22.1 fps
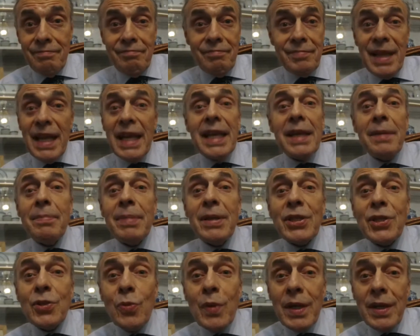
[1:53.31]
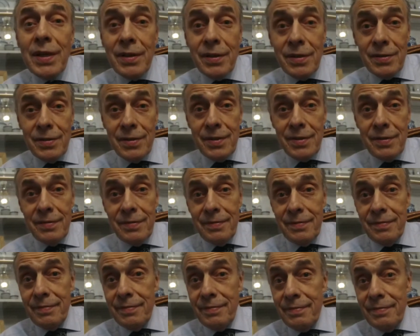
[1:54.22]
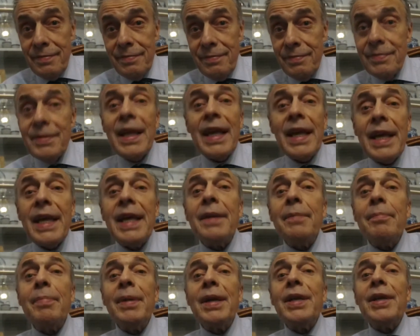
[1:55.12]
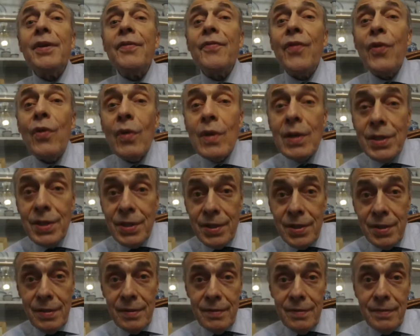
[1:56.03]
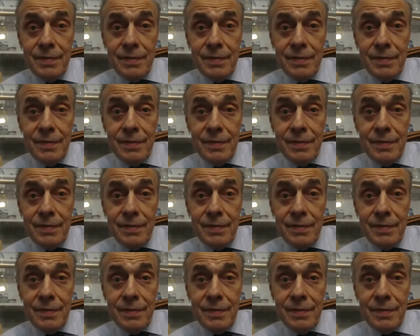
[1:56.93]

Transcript: They can be swindled. They can be divorced.